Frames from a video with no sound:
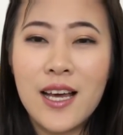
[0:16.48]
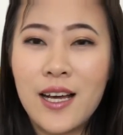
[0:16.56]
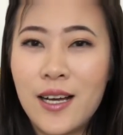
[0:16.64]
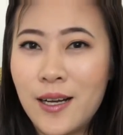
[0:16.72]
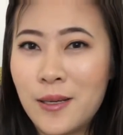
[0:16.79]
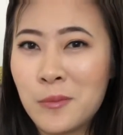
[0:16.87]

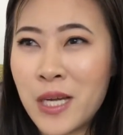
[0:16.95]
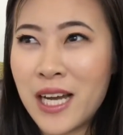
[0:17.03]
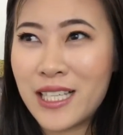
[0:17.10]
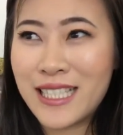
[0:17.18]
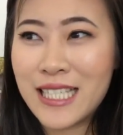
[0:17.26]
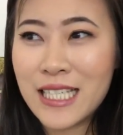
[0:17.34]

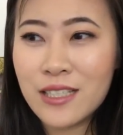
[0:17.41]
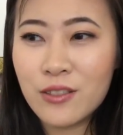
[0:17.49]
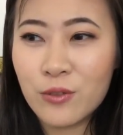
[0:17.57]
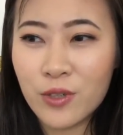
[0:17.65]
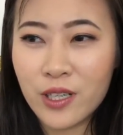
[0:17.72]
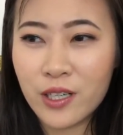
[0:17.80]
I
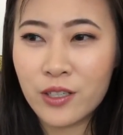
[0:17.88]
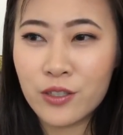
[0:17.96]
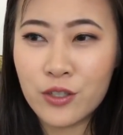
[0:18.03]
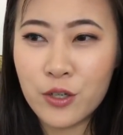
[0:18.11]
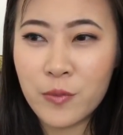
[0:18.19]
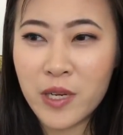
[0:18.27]
didn't order
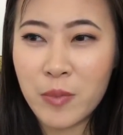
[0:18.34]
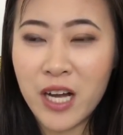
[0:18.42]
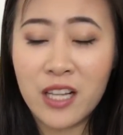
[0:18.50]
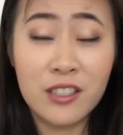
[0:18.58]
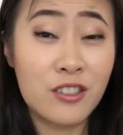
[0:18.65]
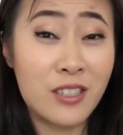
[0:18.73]
too many
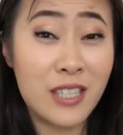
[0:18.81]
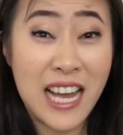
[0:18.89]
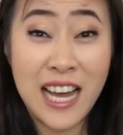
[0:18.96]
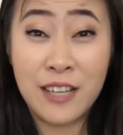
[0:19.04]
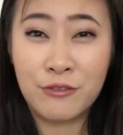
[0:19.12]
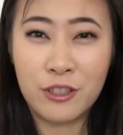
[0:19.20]
polishes
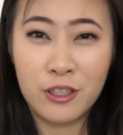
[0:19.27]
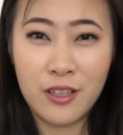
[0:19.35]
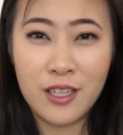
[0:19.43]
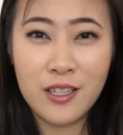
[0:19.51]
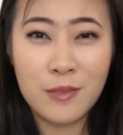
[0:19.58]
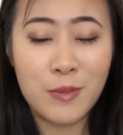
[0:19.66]
after
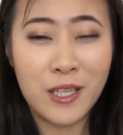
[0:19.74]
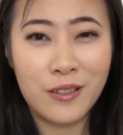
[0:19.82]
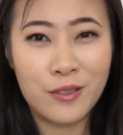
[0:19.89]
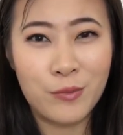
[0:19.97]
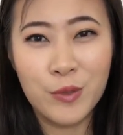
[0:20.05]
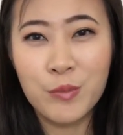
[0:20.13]
this
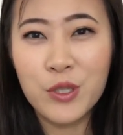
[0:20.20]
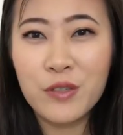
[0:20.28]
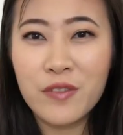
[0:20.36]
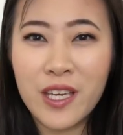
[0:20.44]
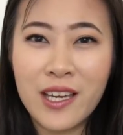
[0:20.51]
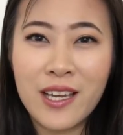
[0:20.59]
because we're
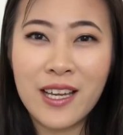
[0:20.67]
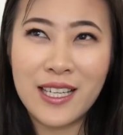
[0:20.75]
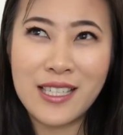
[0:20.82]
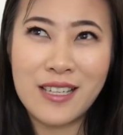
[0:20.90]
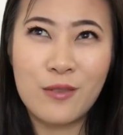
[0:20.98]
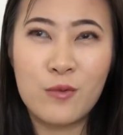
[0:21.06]
moving.
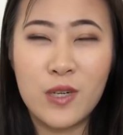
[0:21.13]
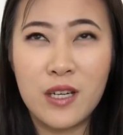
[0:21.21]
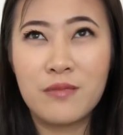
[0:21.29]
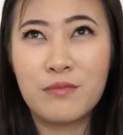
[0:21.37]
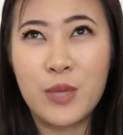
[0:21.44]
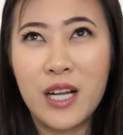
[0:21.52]
I didn't
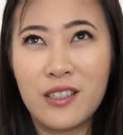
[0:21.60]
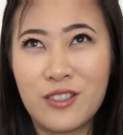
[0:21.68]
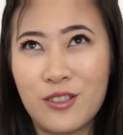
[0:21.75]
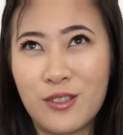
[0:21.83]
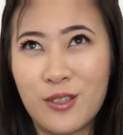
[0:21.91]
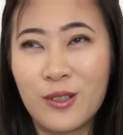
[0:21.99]
want
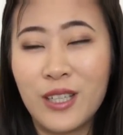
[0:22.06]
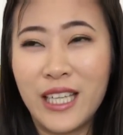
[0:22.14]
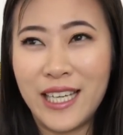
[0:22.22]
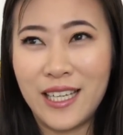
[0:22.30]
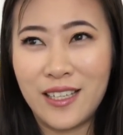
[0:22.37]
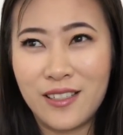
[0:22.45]
polishes to
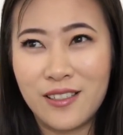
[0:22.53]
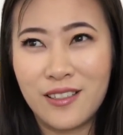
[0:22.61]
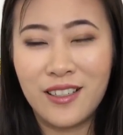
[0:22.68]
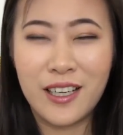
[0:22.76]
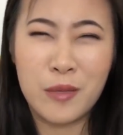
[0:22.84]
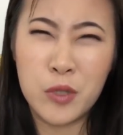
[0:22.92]
land
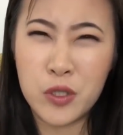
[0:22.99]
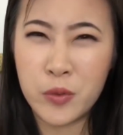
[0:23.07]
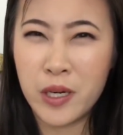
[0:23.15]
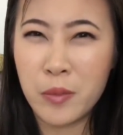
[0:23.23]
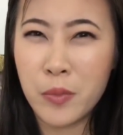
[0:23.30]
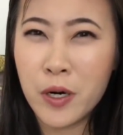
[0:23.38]
like
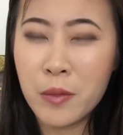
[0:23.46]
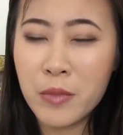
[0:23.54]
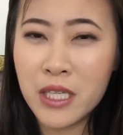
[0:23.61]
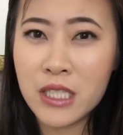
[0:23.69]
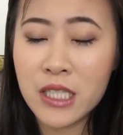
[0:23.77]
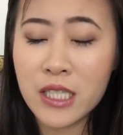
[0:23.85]
between
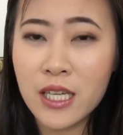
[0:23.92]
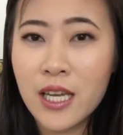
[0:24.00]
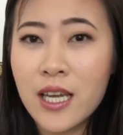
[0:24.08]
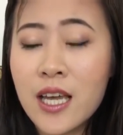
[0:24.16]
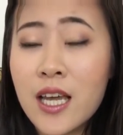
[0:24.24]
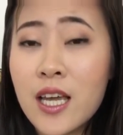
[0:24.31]
apartments,
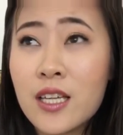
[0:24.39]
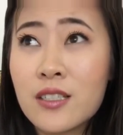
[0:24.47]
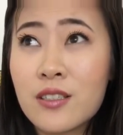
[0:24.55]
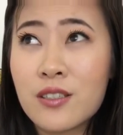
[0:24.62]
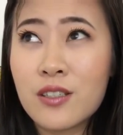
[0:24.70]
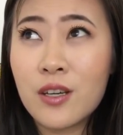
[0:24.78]

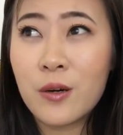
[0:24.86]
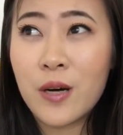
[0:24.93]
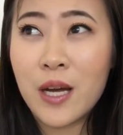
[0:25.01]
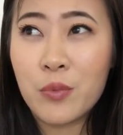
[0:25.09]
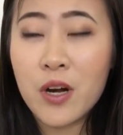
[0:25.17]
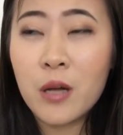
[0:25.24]

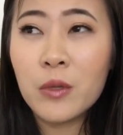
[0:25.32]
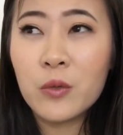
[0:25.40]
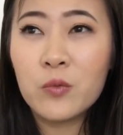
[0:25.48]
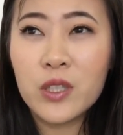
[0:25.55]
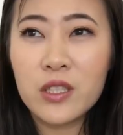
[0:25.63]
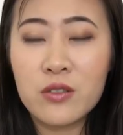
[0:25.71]
so I
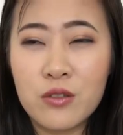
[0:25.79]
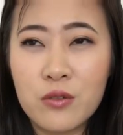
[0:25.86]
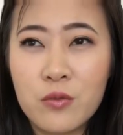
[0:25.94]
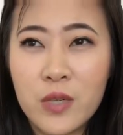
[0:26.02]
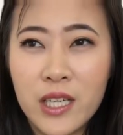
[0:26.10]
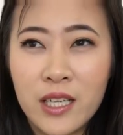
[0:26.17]
probably wouldn't
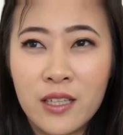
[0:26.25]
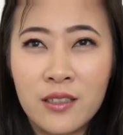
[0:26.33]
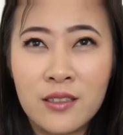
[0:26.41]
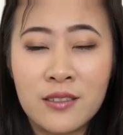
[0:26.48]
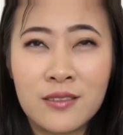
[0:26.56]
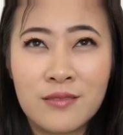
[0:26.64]
do
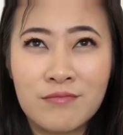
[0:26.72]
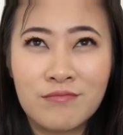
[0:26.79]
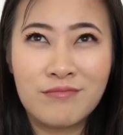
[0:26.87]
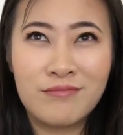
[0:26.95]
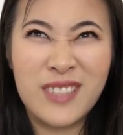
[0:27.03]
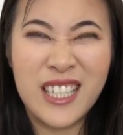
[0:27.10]
one
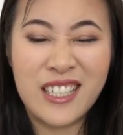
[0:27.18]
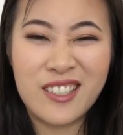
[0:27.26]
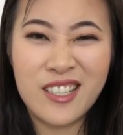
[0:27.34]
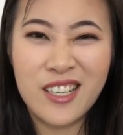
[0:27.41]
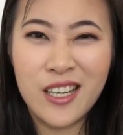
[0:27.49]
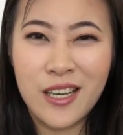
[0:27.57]

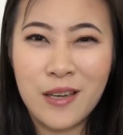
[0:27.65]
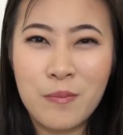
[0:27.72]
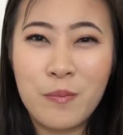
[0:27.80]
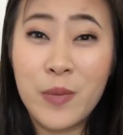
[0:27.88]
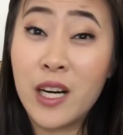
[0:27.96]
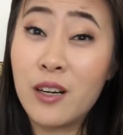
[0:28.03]
next
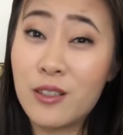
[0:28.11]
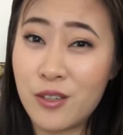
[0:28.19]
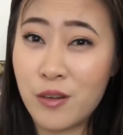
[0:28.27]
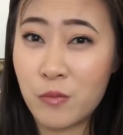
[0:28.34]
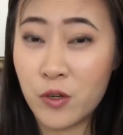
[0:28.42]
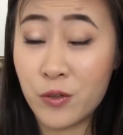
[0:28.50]
time. But
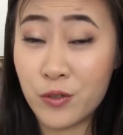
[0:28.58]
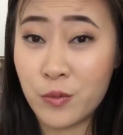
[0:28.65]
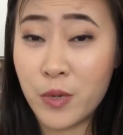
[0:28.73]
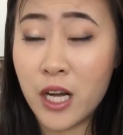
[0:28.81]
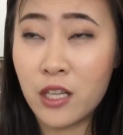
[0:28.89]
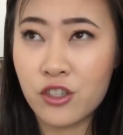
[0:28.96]
also I'm going
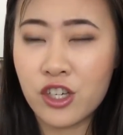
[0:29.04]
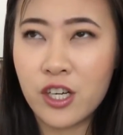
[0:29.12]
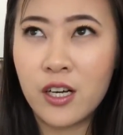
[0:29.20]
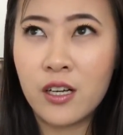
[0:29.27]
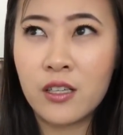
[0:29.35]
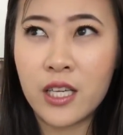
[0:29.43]
to
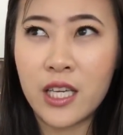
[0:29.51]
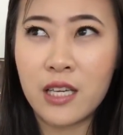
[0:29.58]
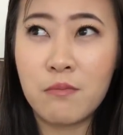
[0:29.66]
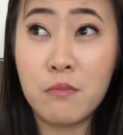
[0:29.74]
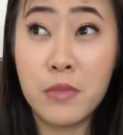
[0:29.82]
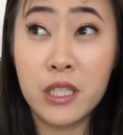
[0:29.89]
PolishCon
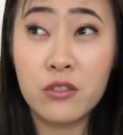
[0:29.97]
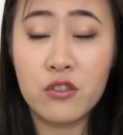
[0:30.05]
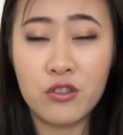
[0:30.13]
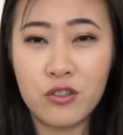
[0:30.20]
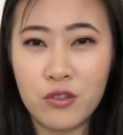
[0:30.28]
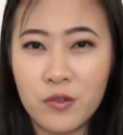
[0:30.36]
in
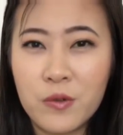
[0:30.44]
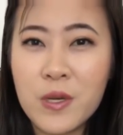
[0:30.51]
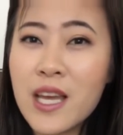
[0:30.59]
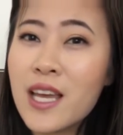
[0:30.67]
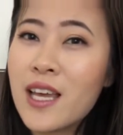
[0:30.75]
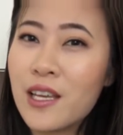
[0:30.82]
mid-June.